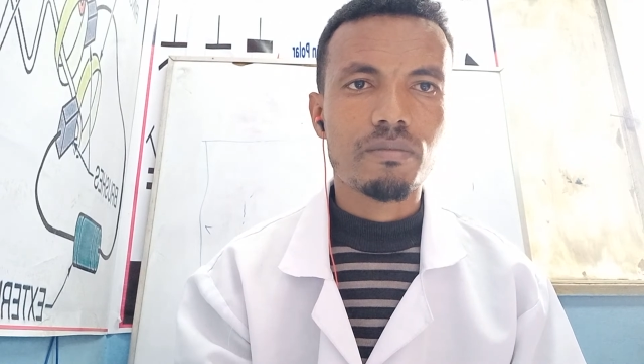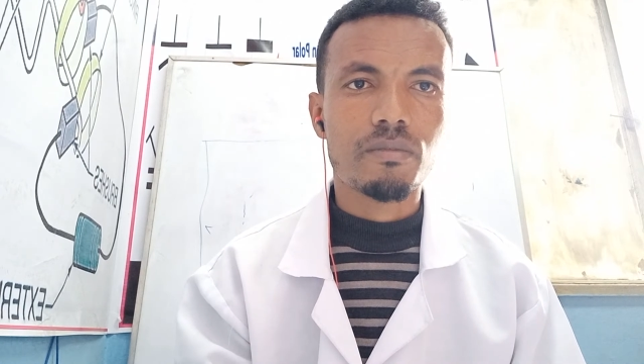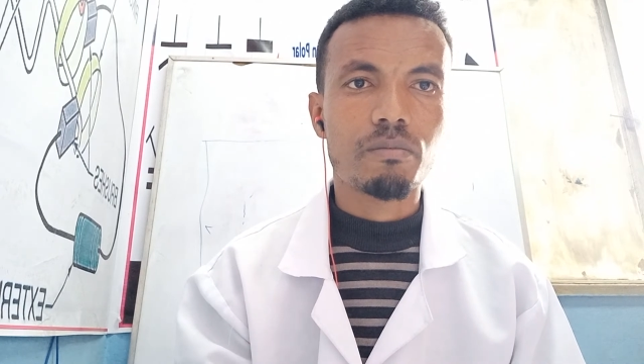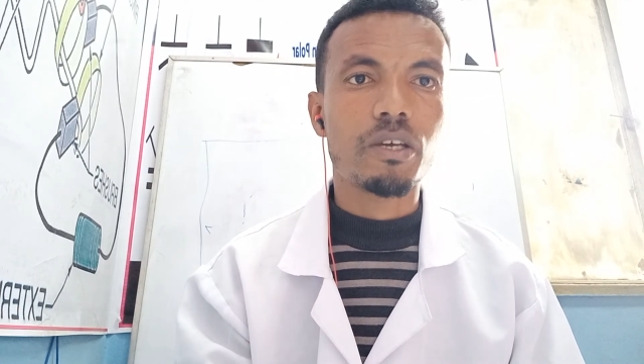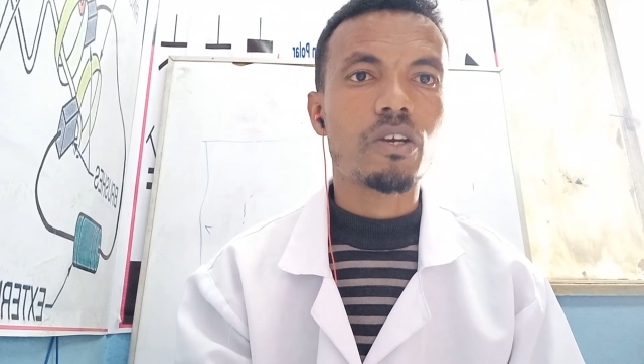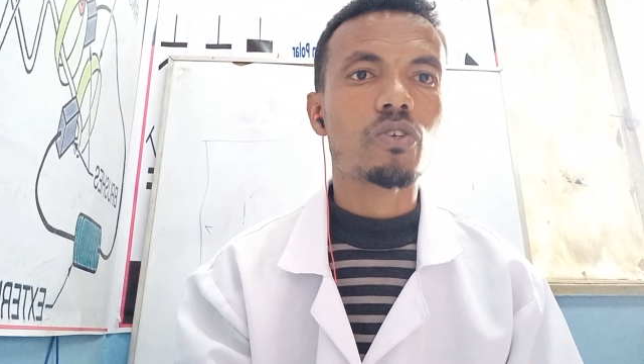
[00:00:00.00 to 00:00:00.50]

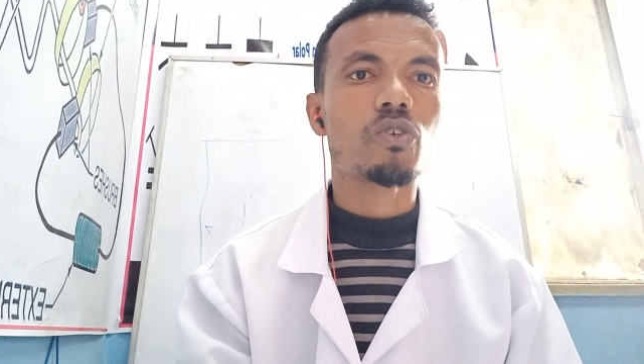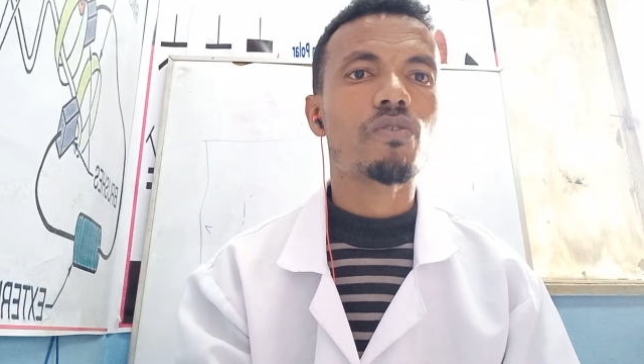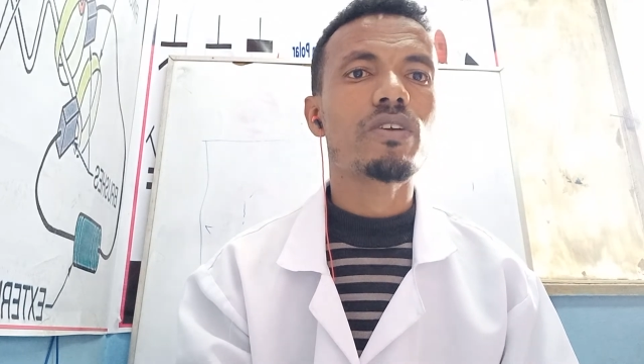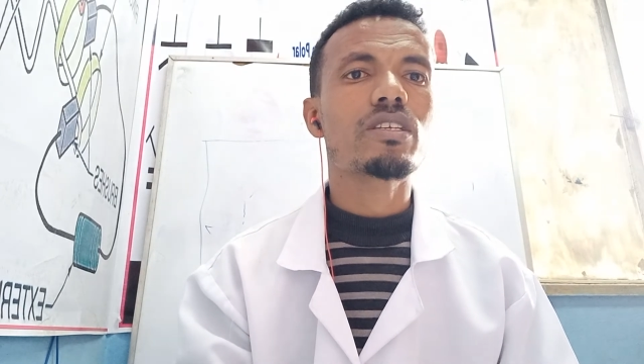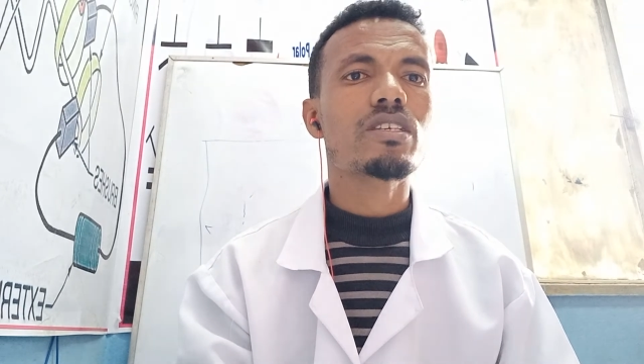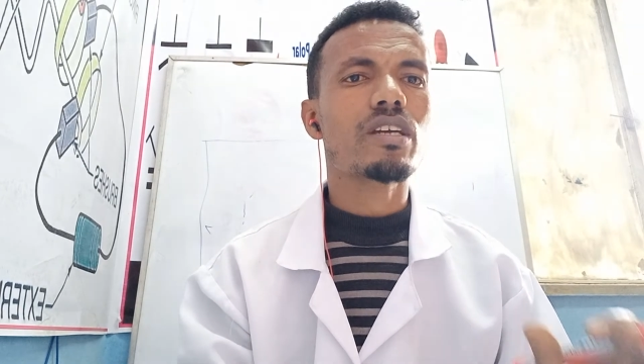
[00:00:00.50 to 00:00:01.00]
Because of
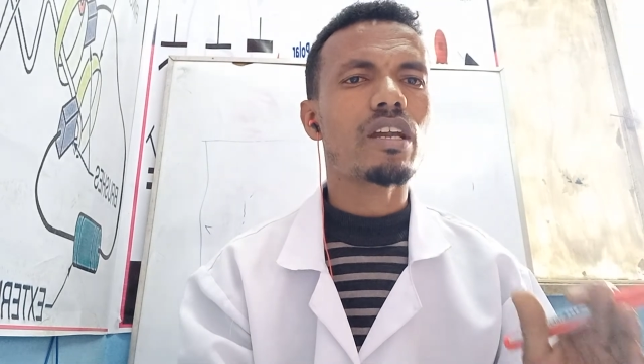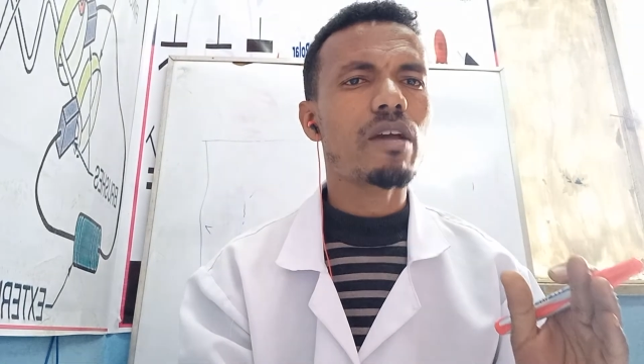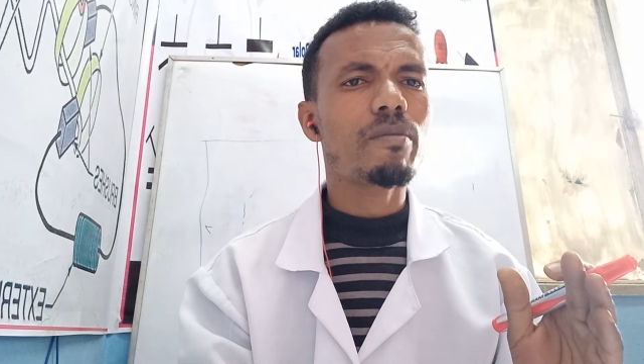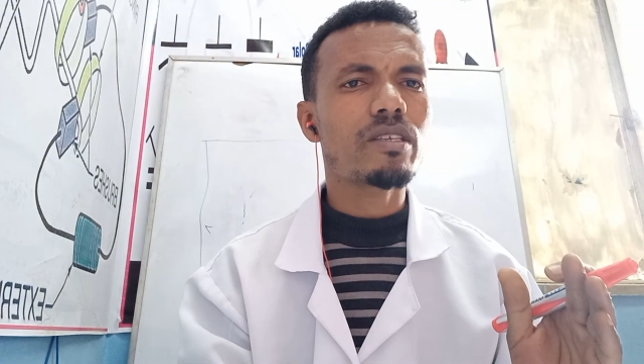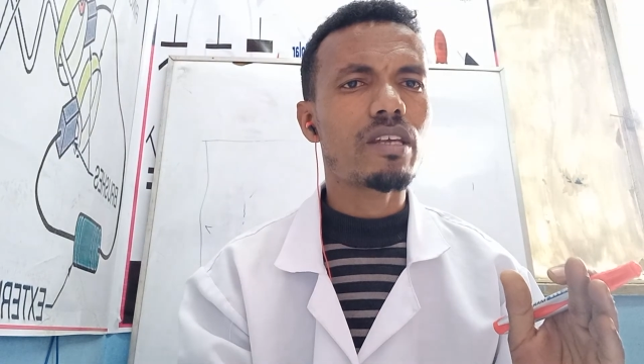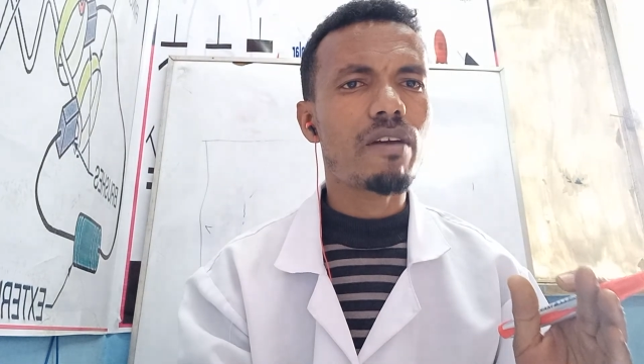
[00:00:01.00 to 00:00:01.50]
its
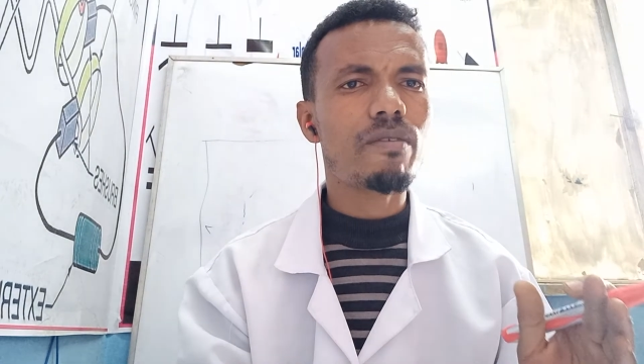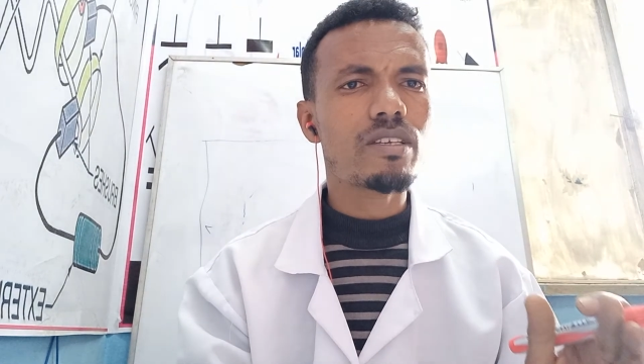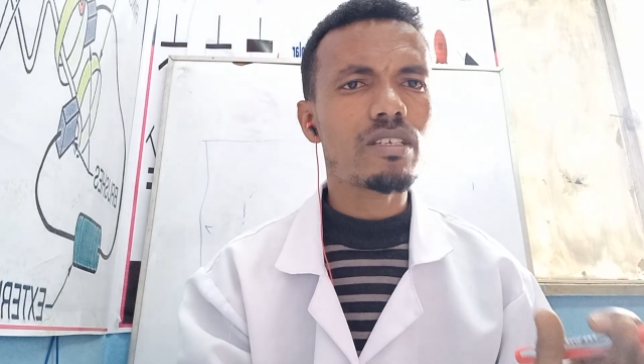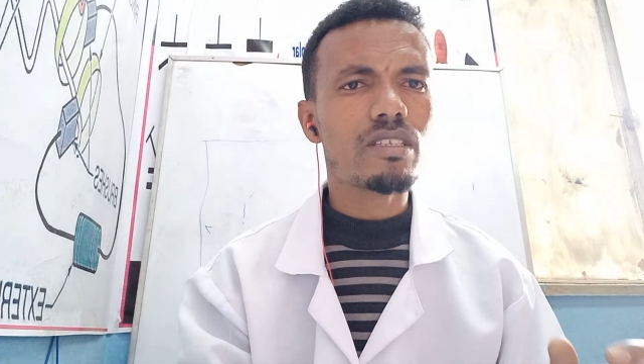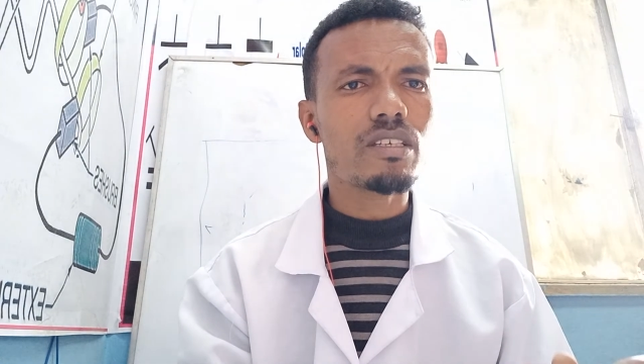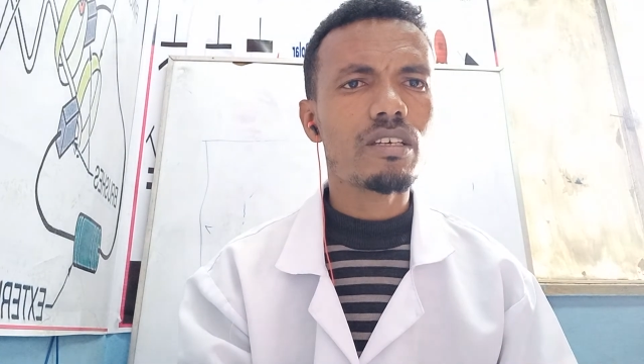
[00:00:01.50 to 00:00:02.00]
climate
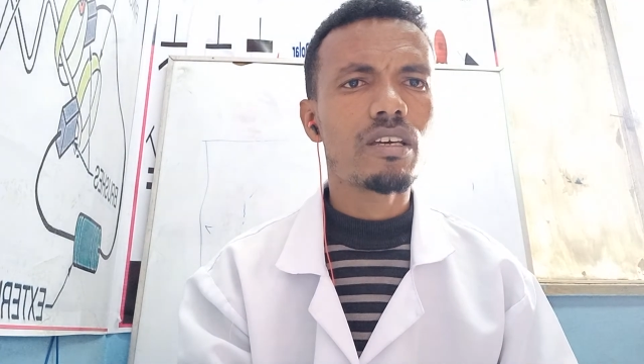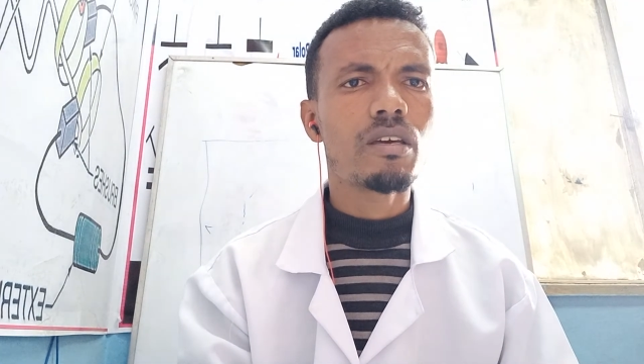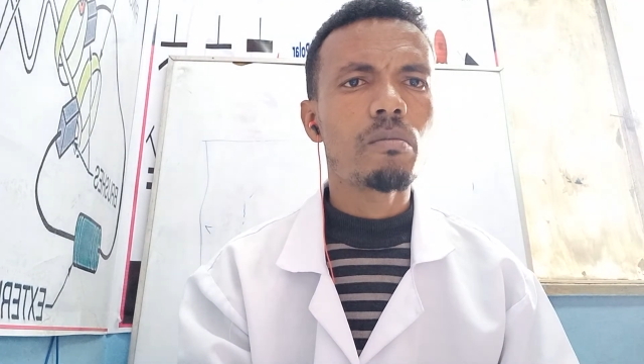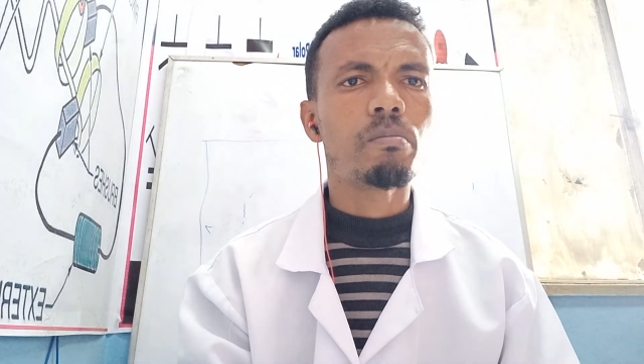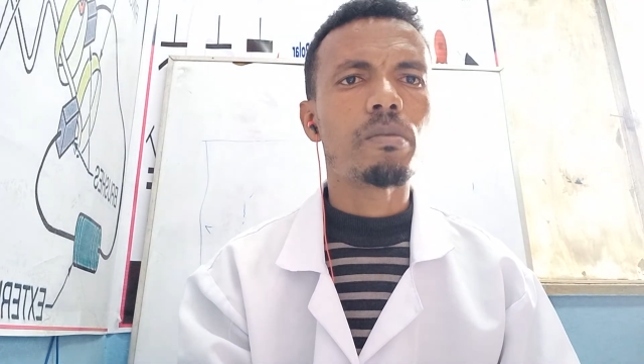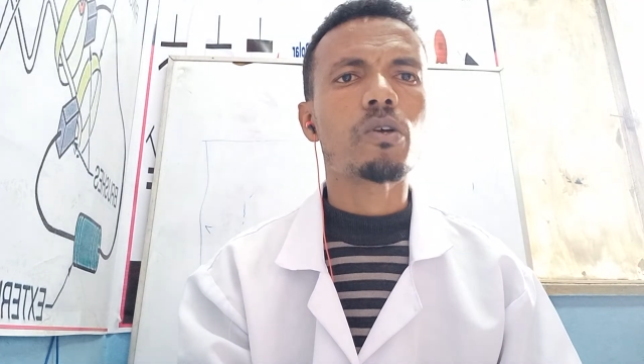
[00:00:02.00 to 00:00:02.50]
diversity,
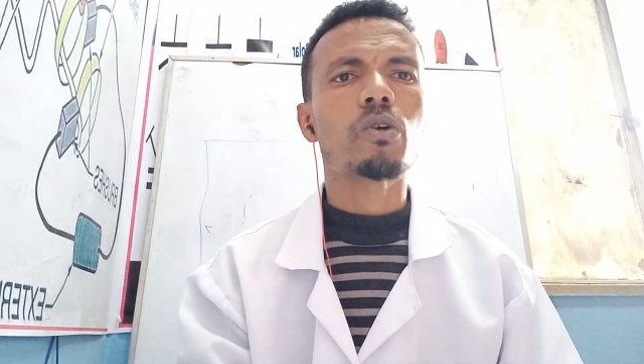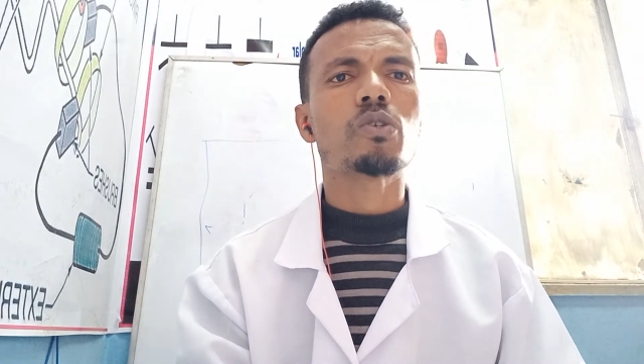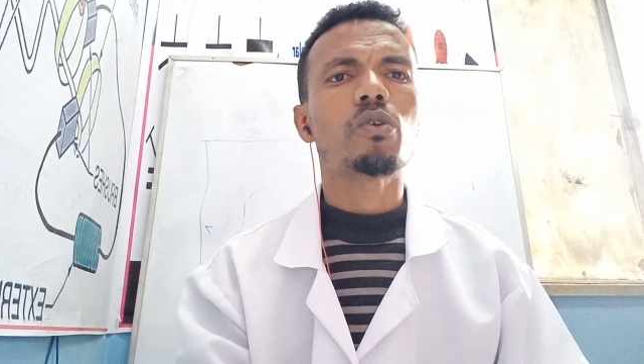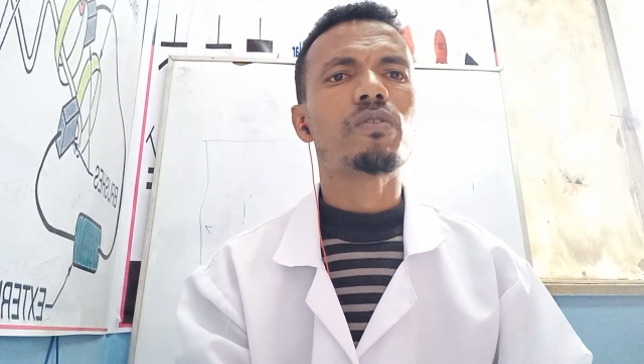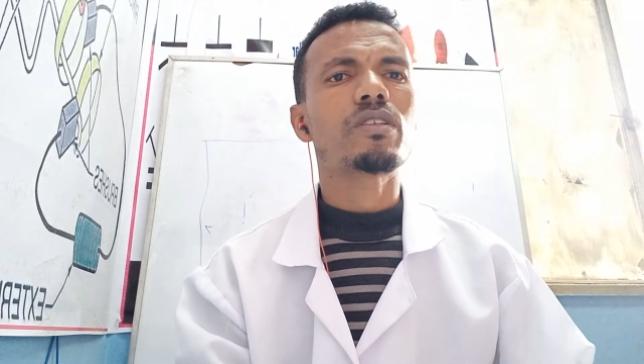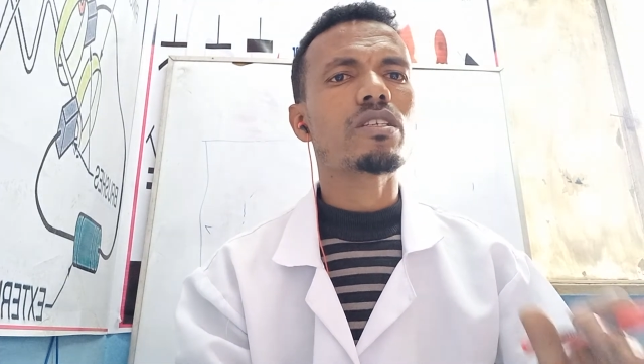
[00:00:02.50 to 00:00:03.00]
because
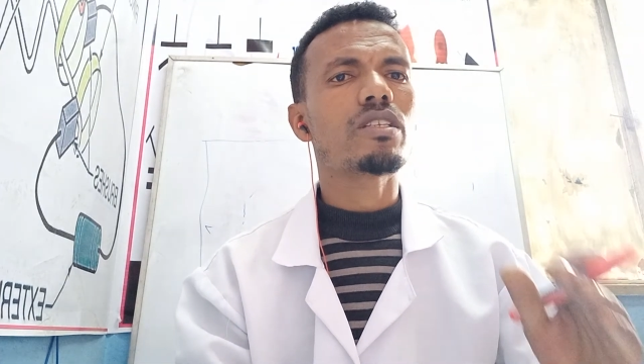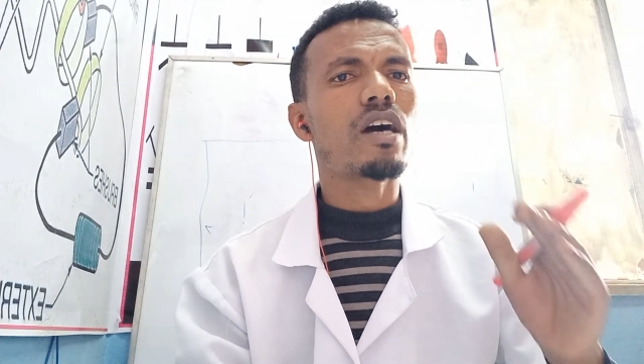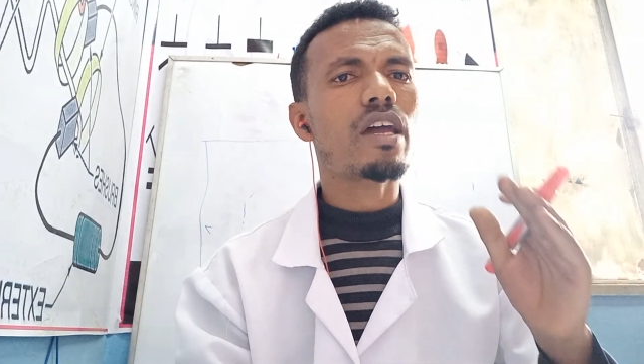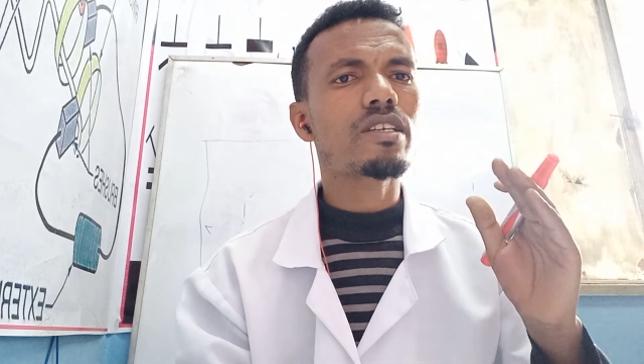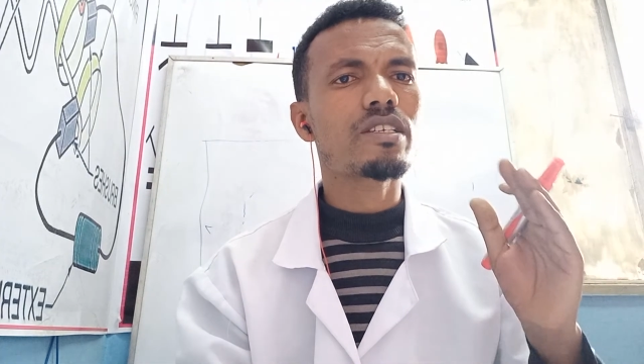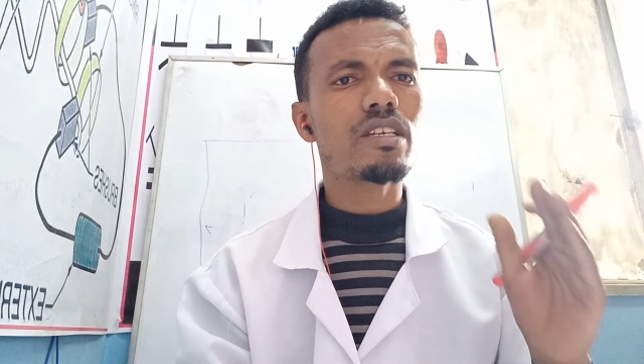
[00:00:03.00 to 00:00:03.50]
of its
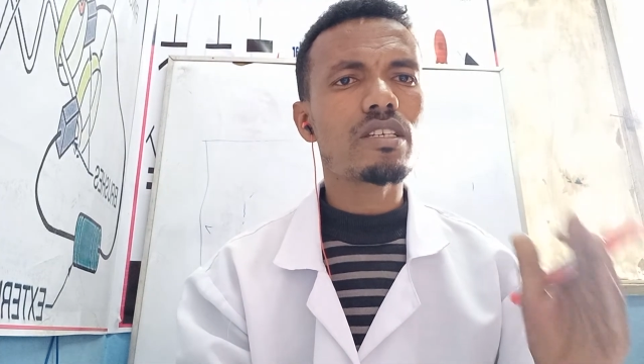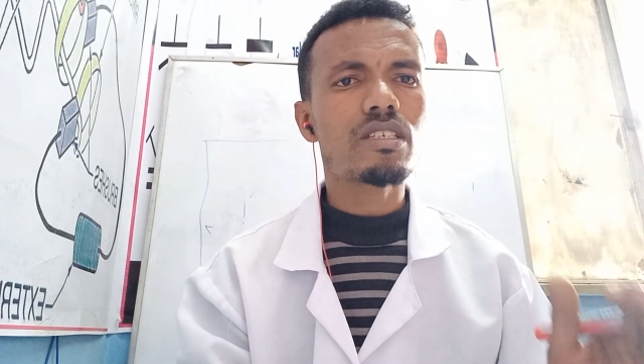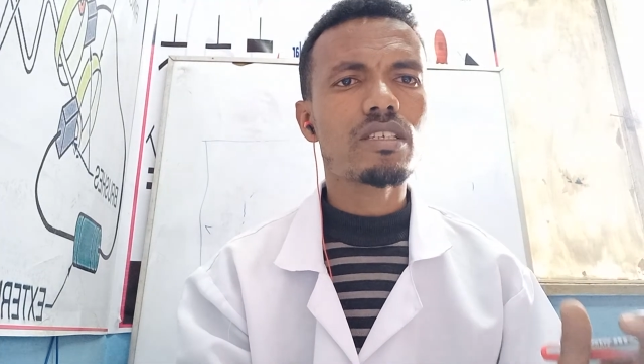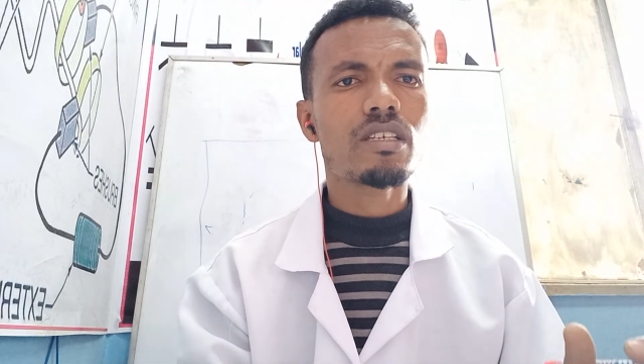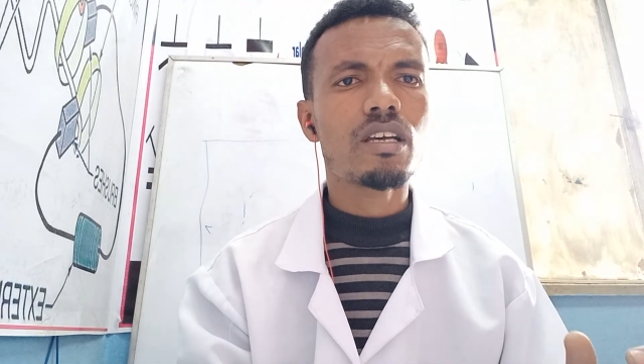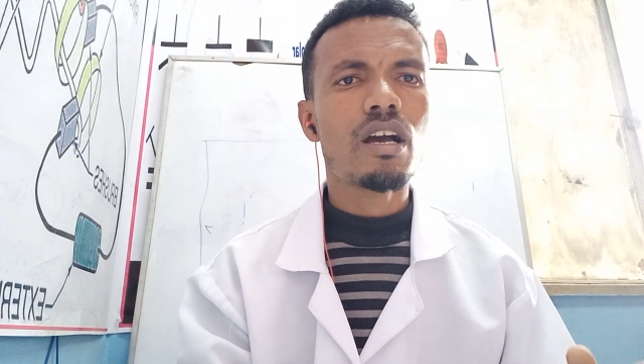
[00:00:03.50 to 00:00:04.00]
largeness,